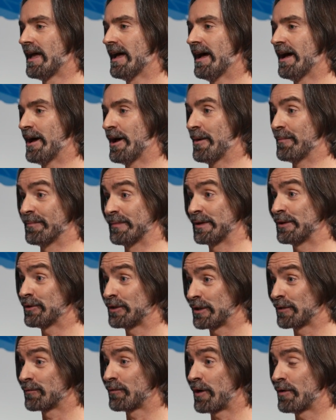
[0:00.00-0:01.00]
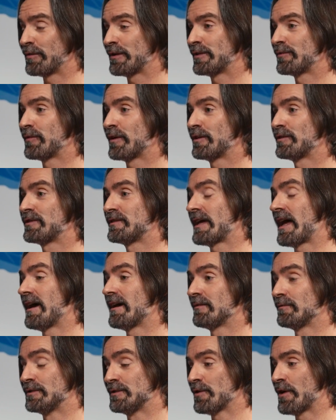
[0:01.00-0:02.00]
Um, looking forward what
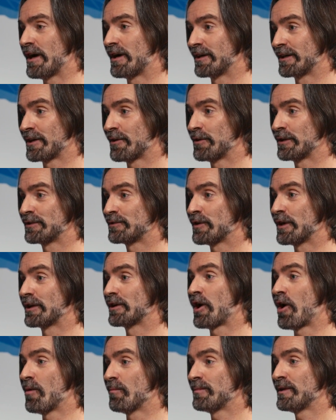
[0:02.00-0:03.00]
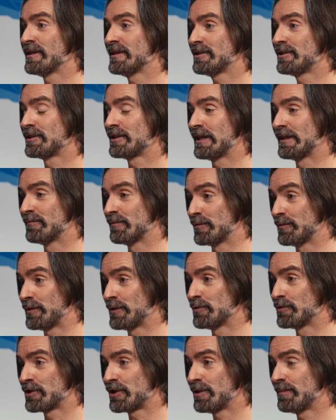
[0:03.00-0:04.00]
uh, you are going to accomplish in the
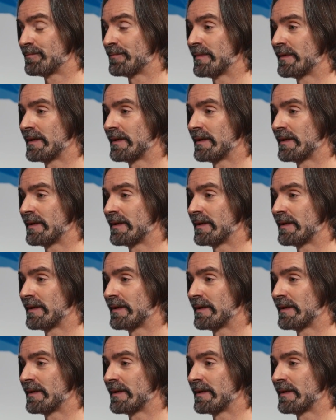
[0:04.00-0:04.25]
future.